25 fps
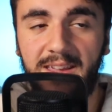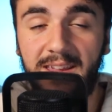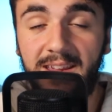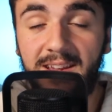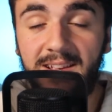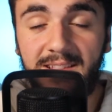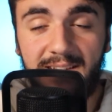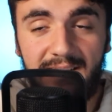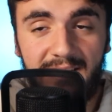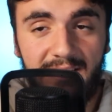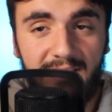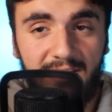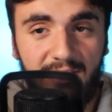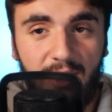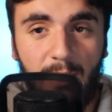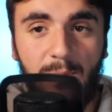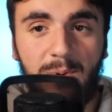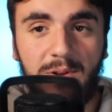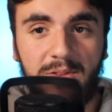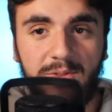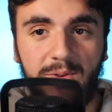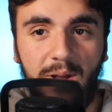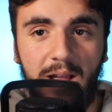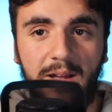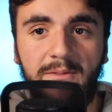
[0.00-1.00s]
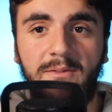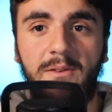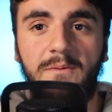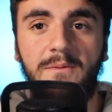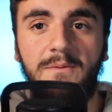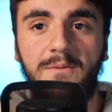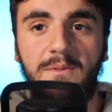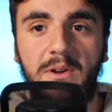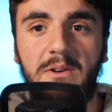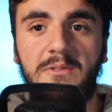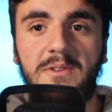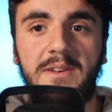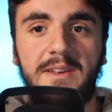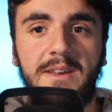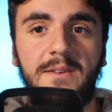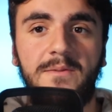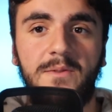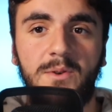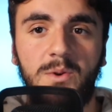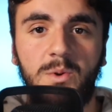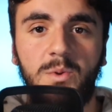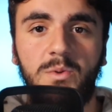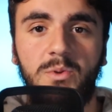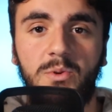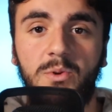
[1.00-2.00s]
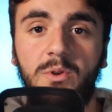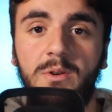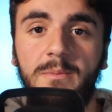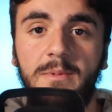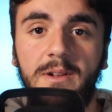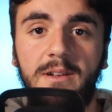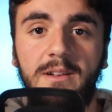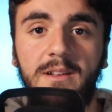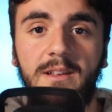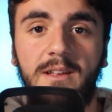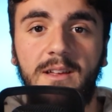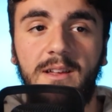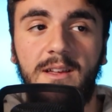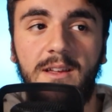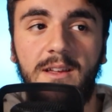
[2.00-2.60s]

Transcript: England are going to have a very difficult tournament